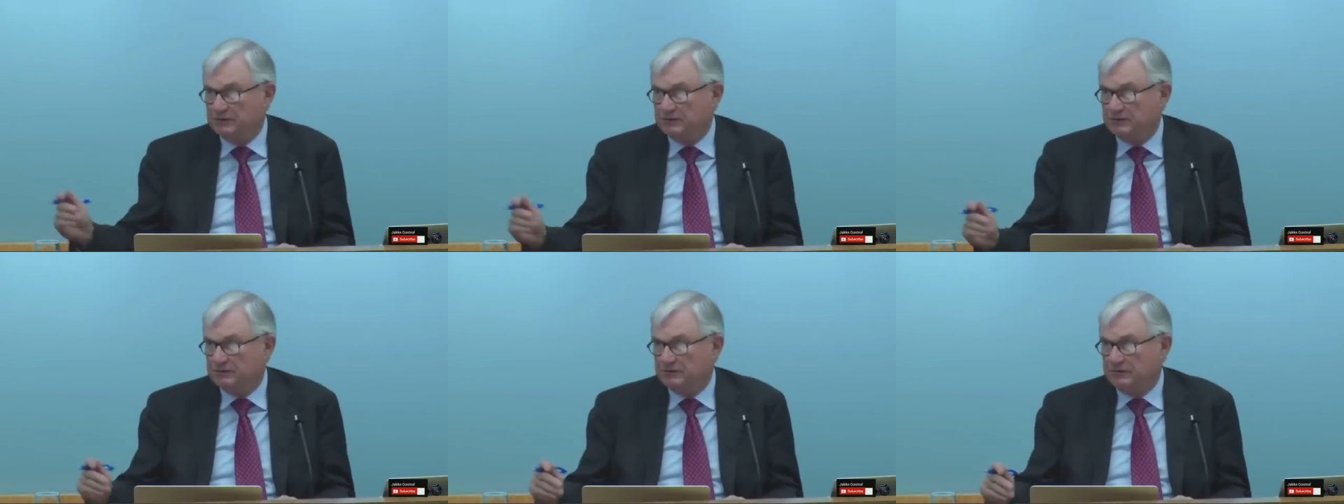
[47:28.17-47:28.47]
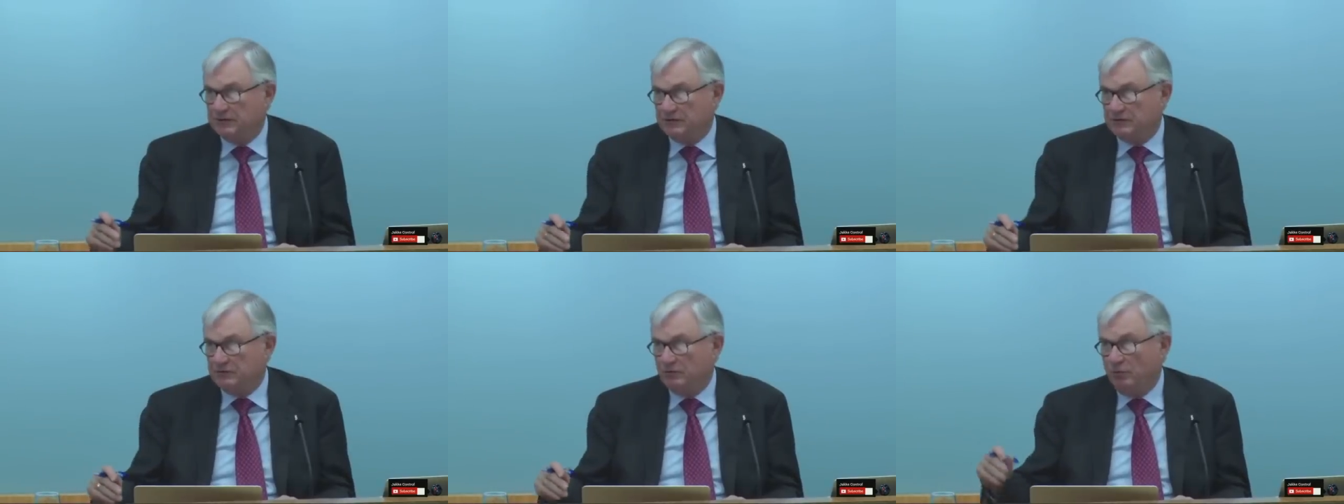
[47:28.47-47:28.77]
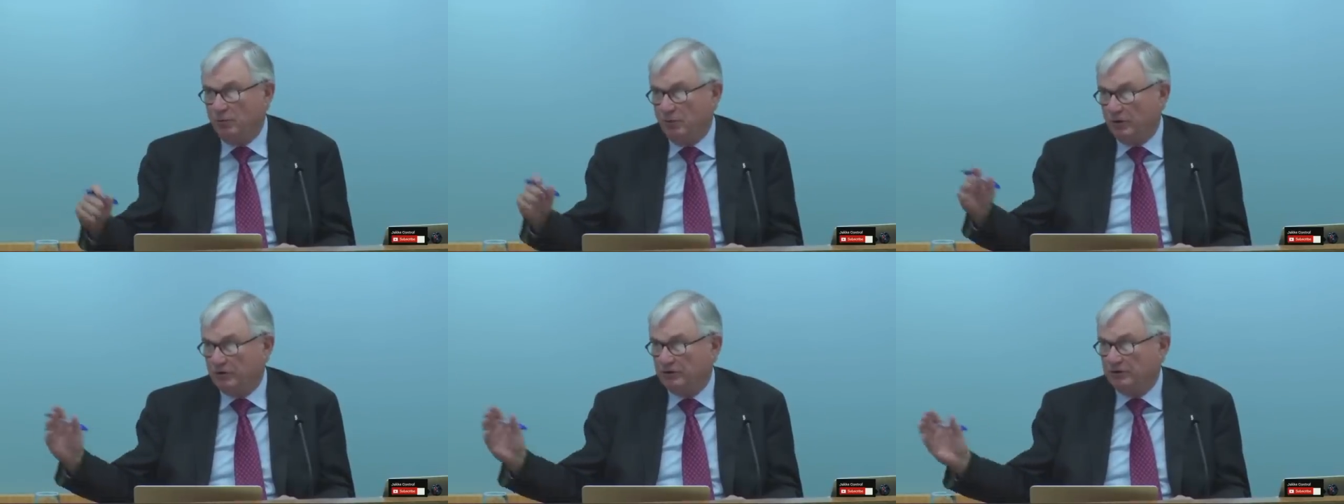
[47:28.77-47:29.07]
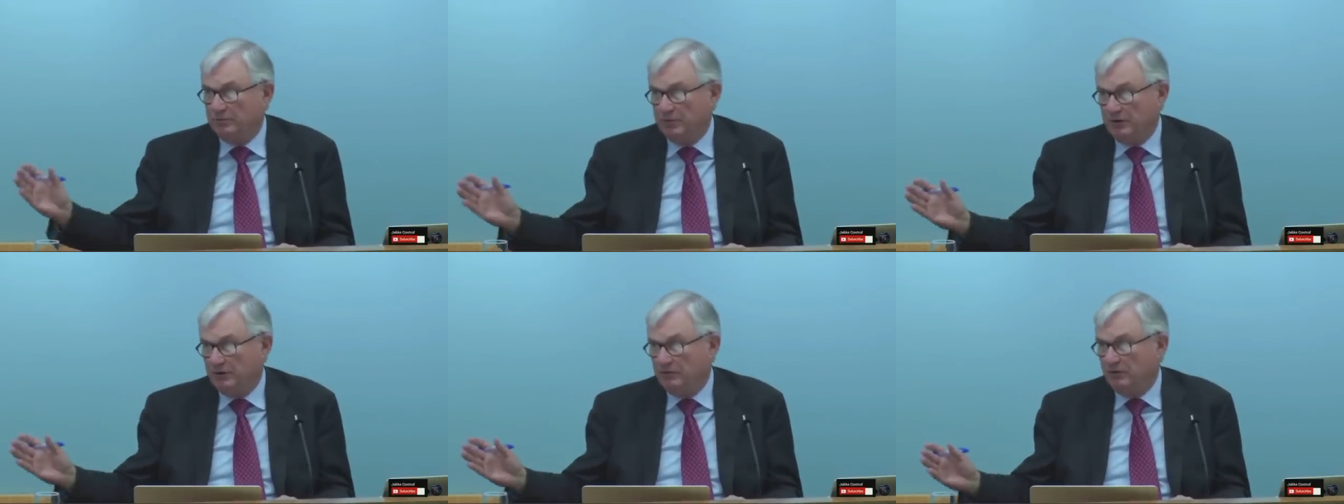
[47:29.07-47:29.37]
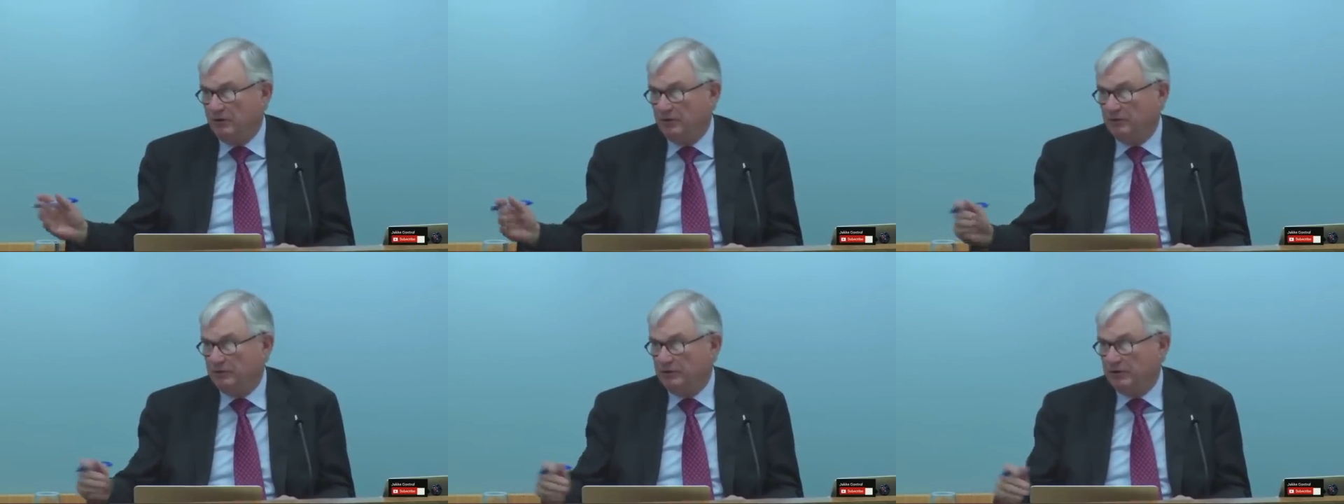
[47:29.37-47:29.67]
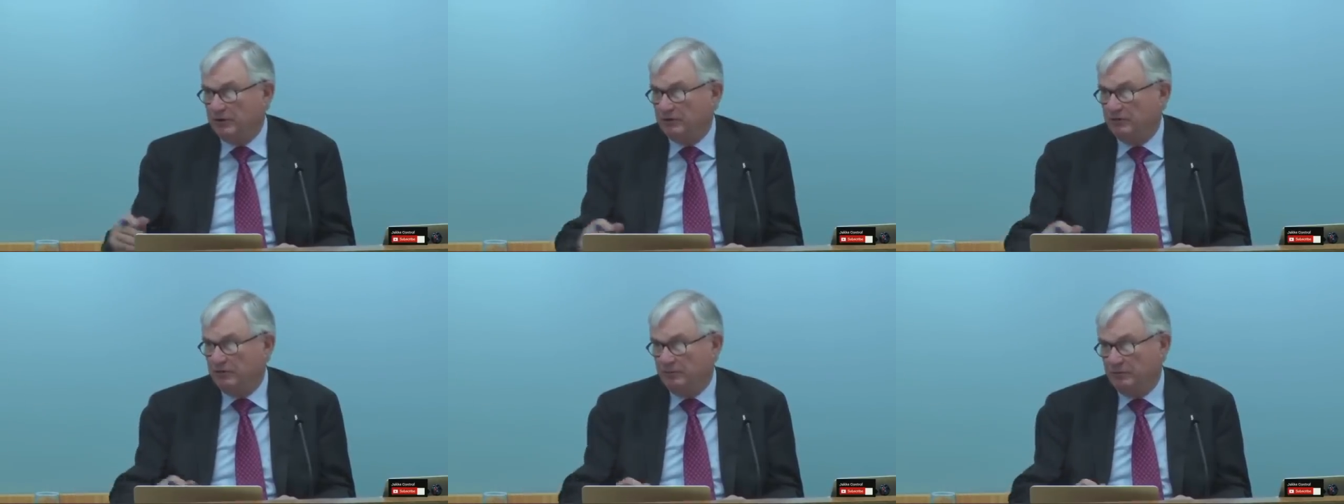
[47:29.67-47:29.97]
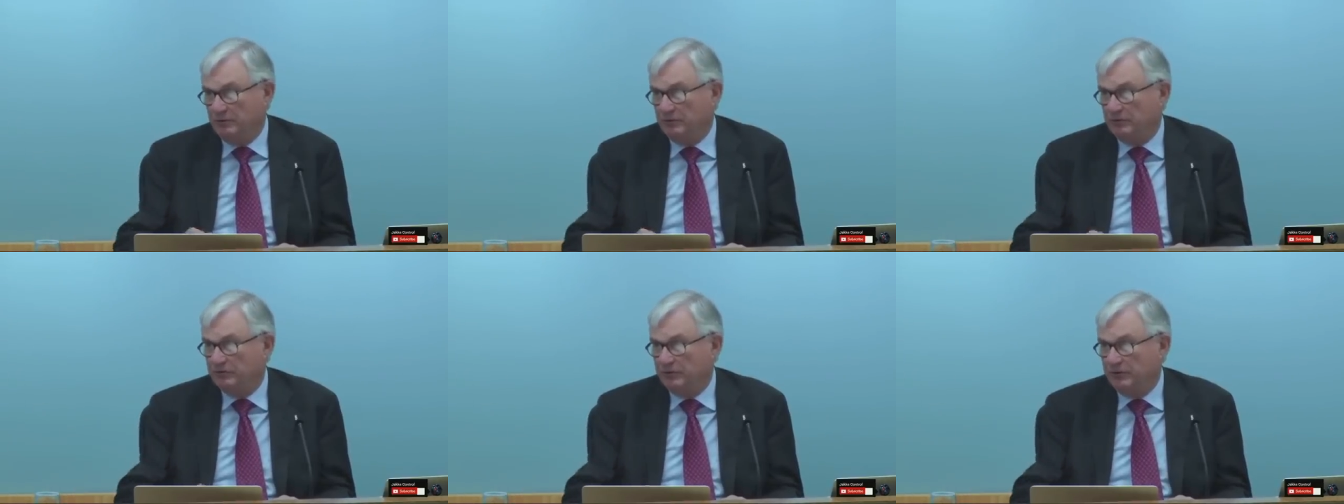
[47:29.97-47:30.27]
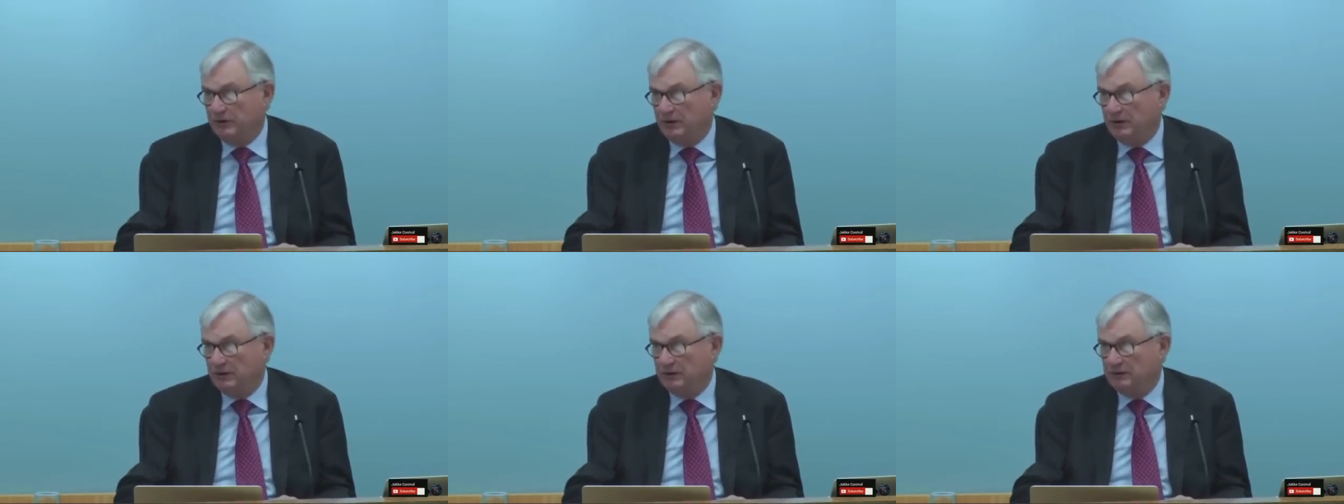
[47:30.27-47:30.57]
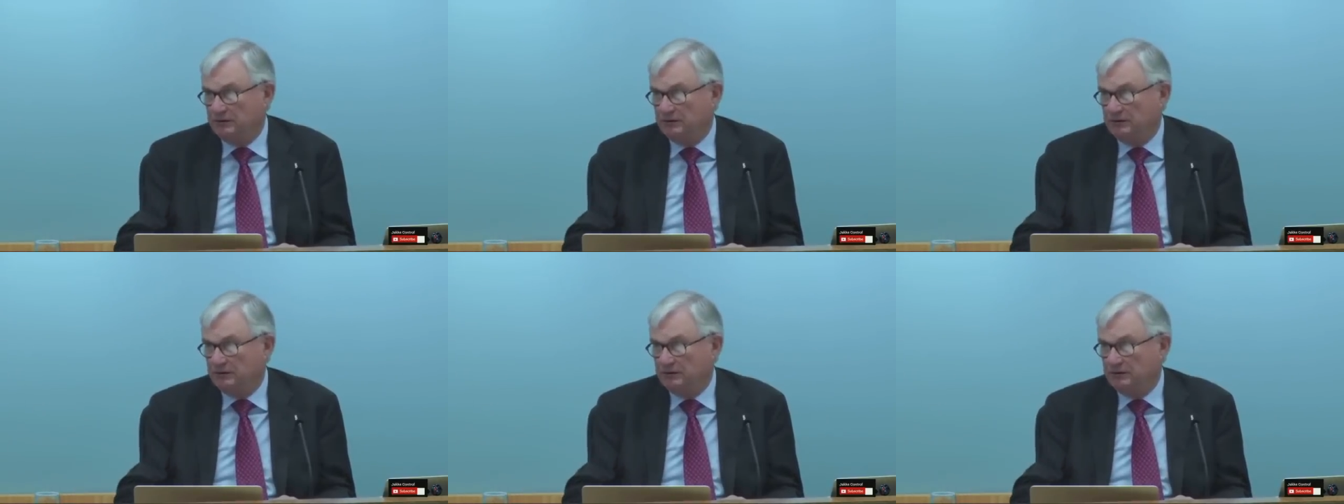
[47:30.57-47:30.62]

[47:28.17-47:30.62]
She doesn't want to be involved in a criminal trial.